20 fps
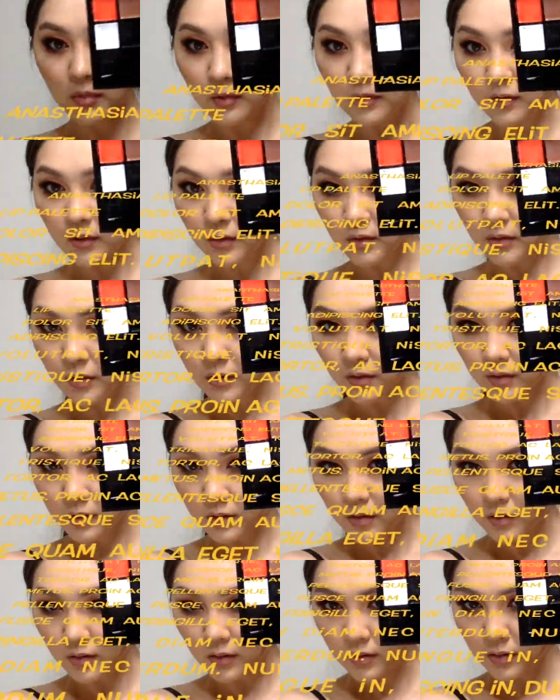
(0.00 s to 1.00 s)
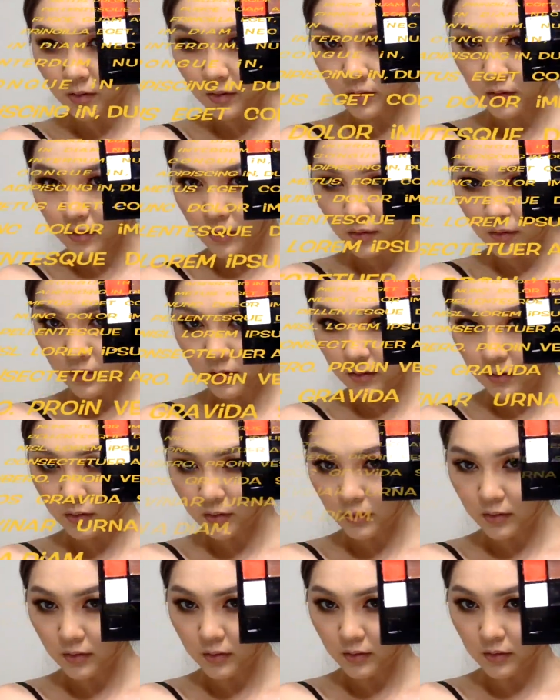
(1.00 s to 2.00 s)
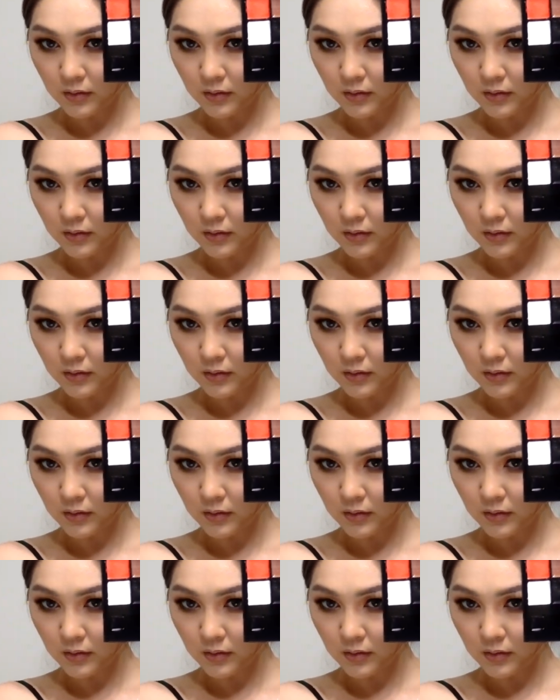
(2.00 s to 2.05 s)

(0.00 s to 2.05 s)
For the lip, I'm gonna using